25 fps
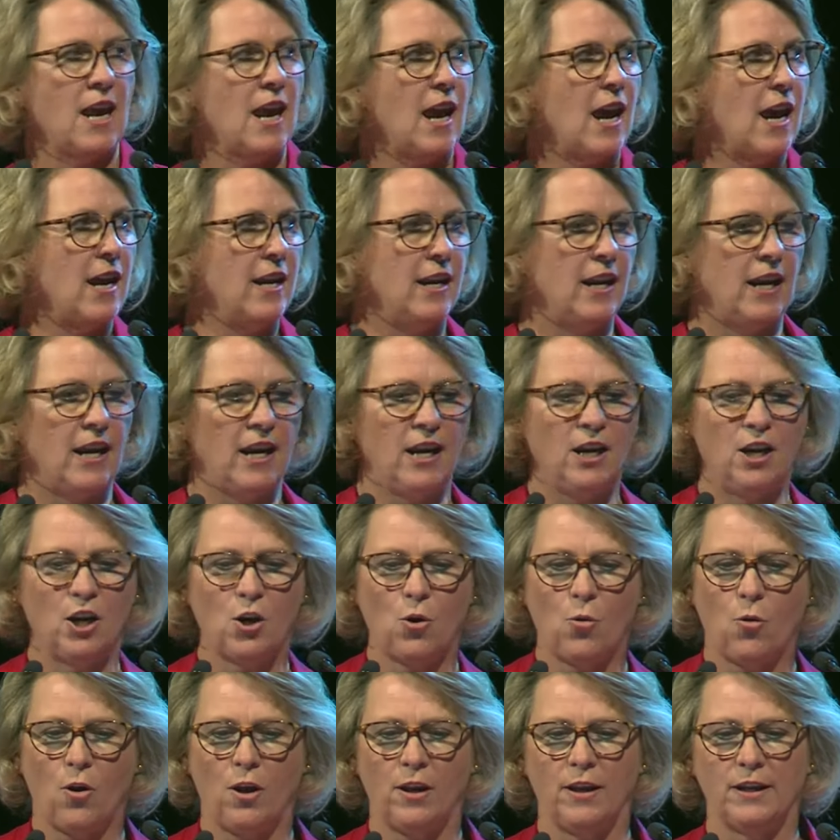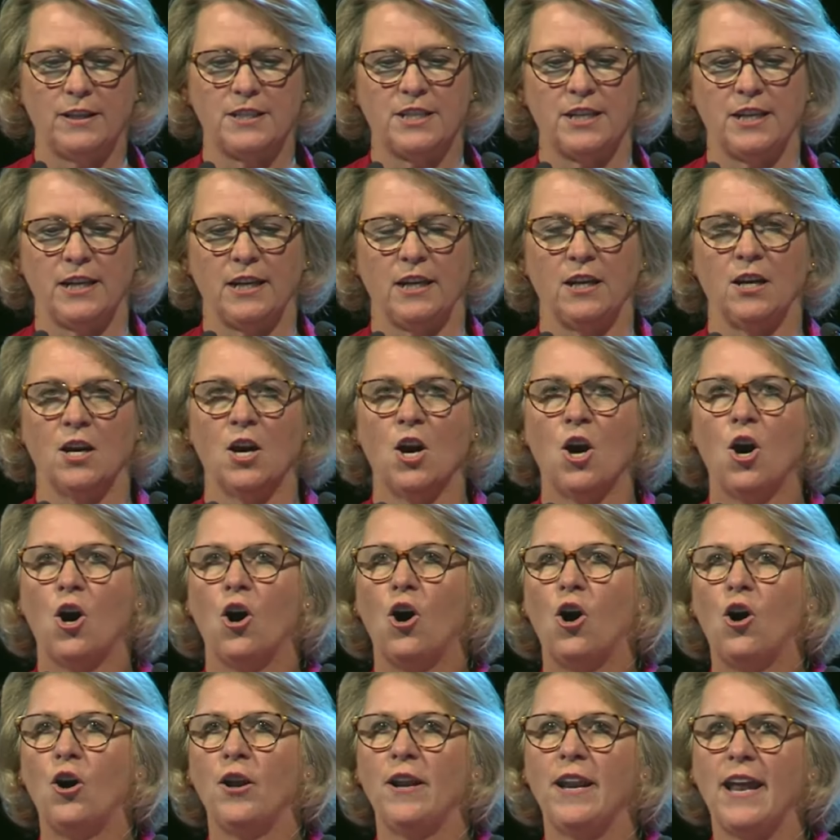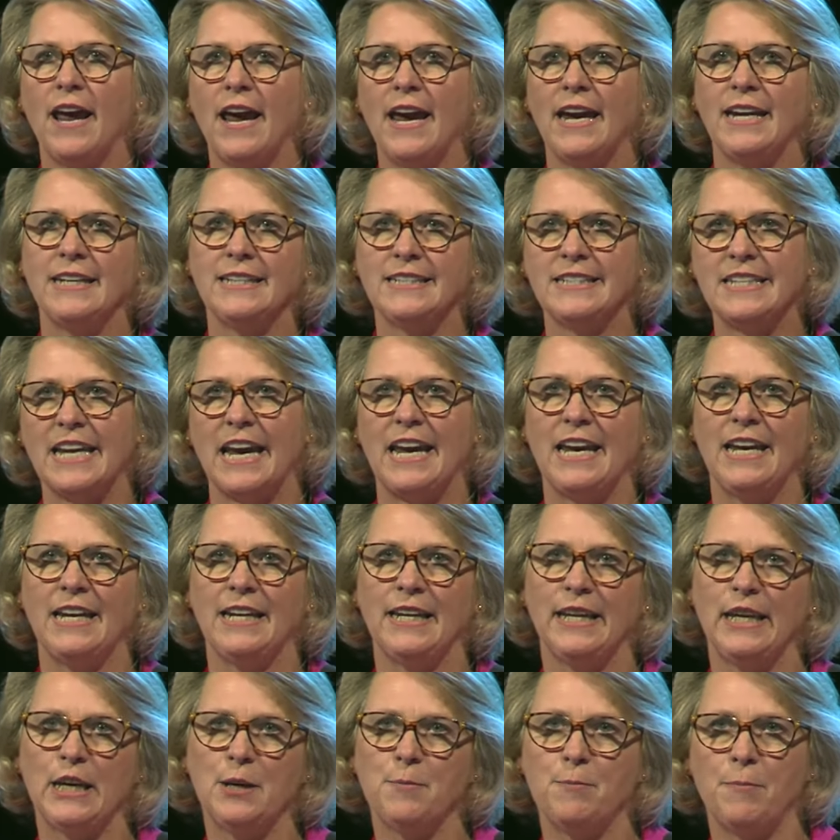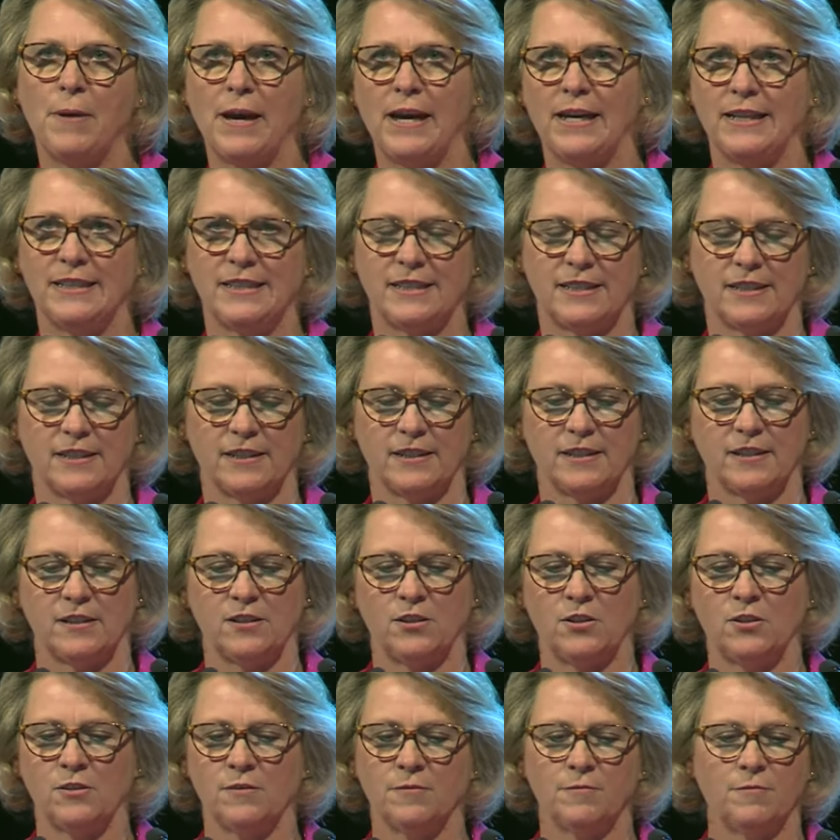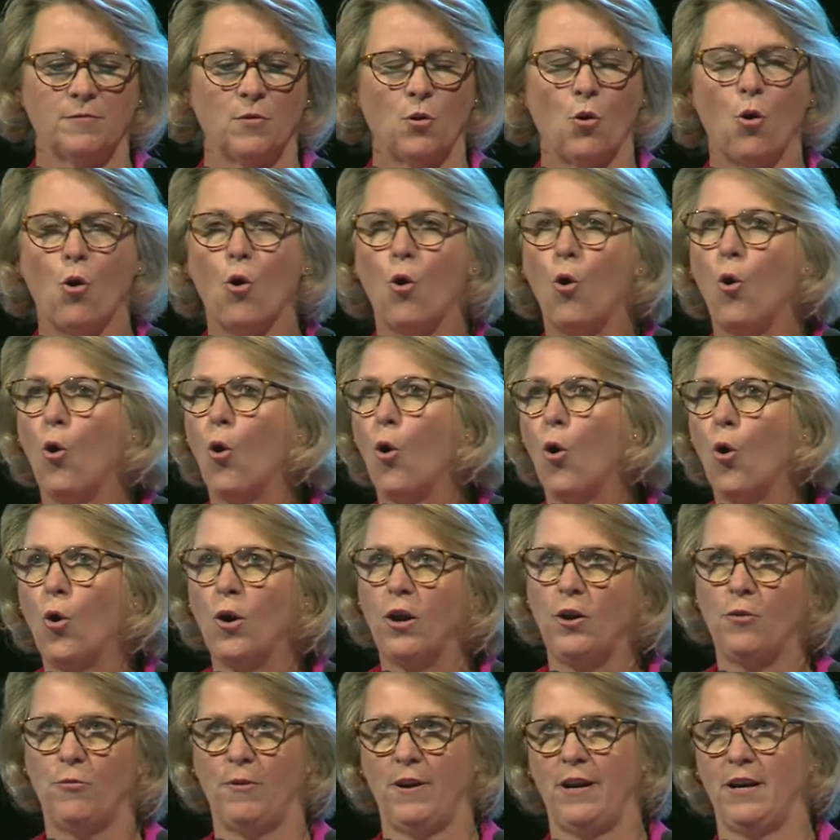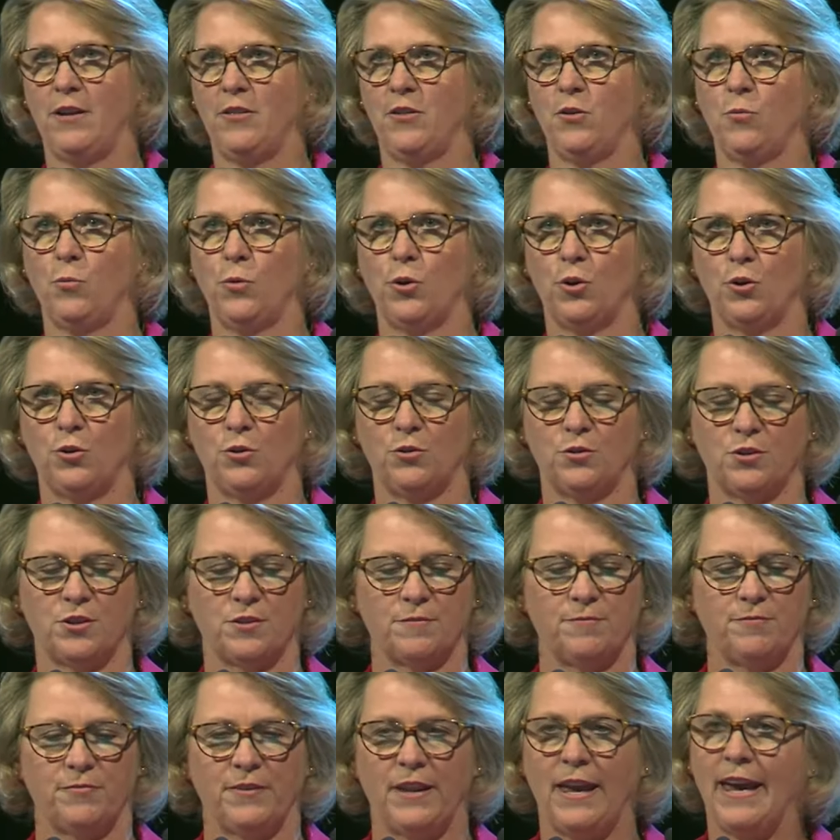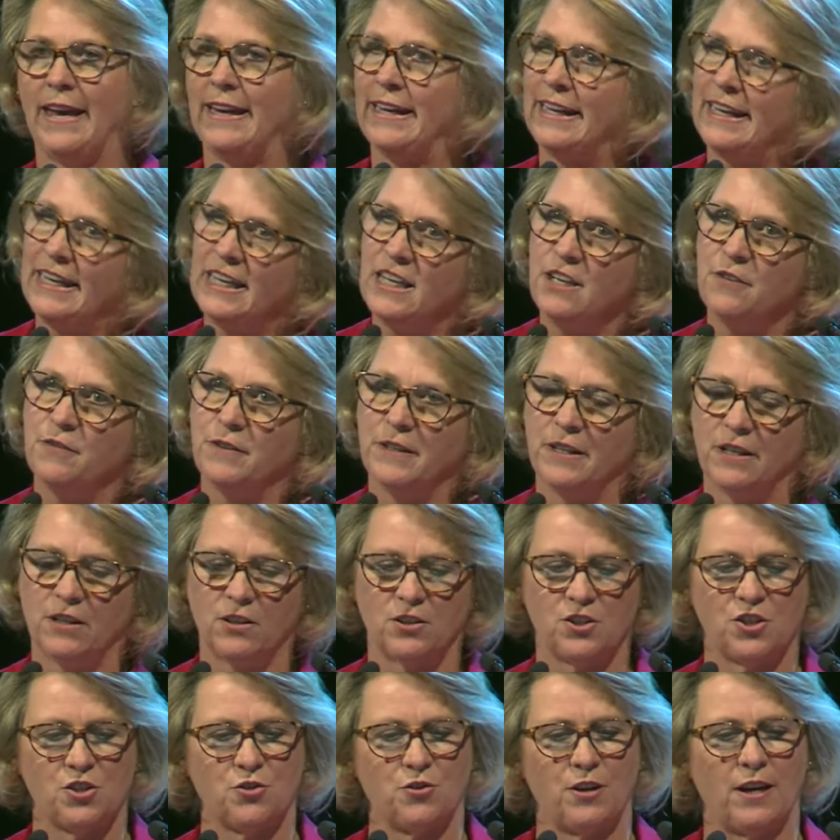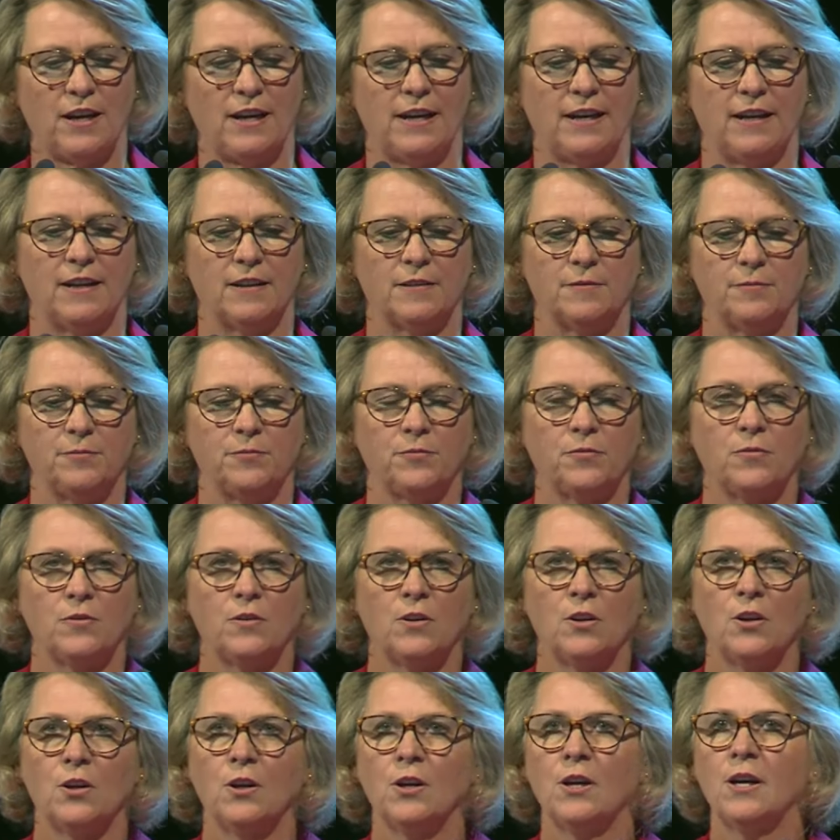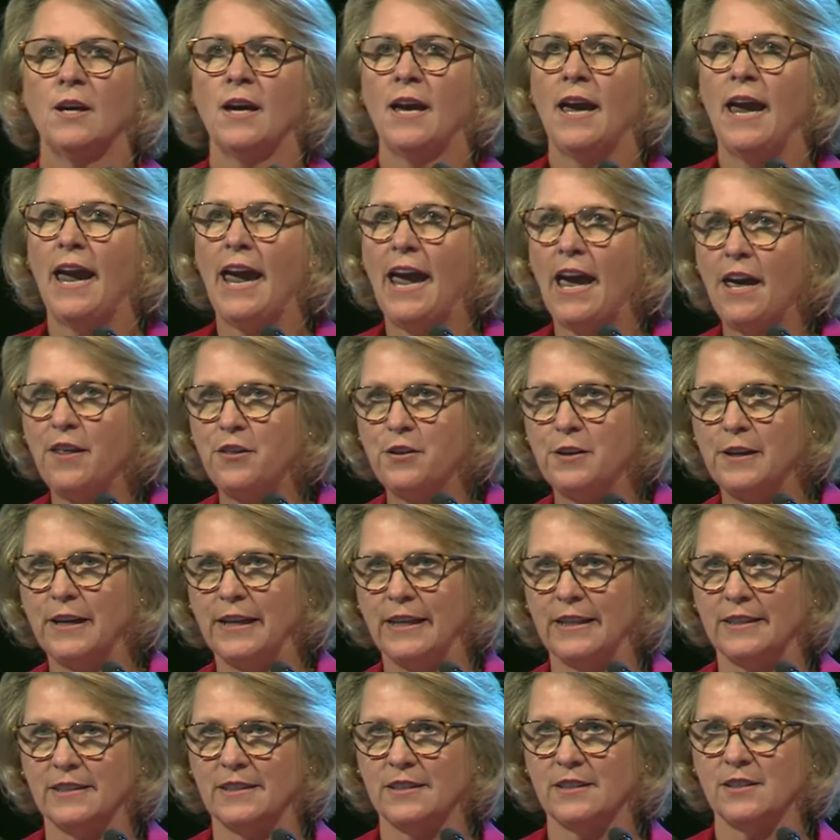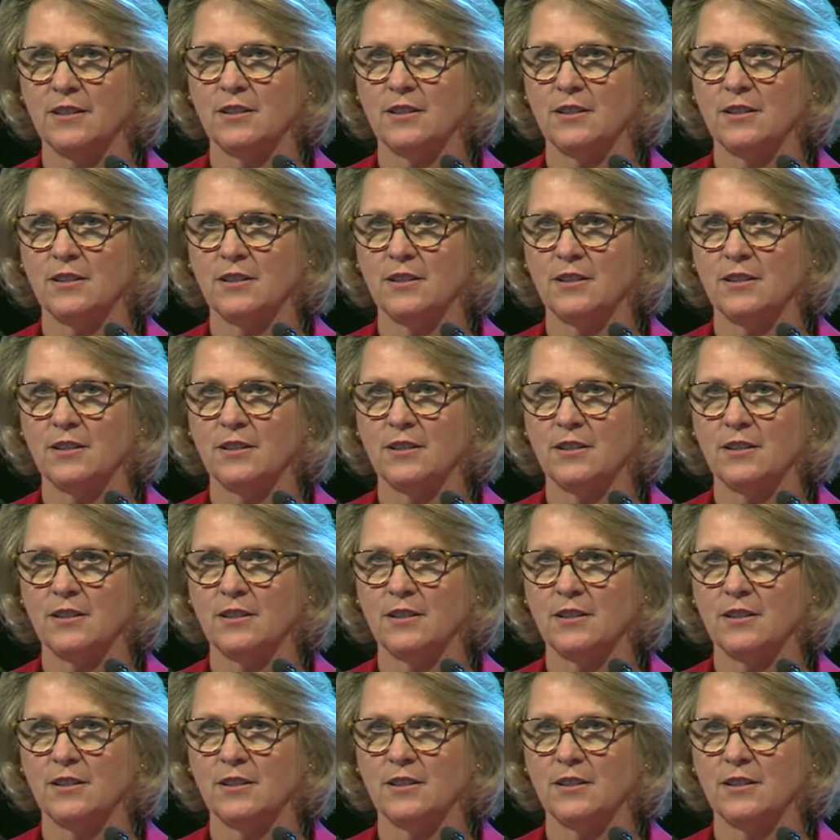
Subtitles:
and inequality on a daily basis all around the world and even in Australia. Athletes,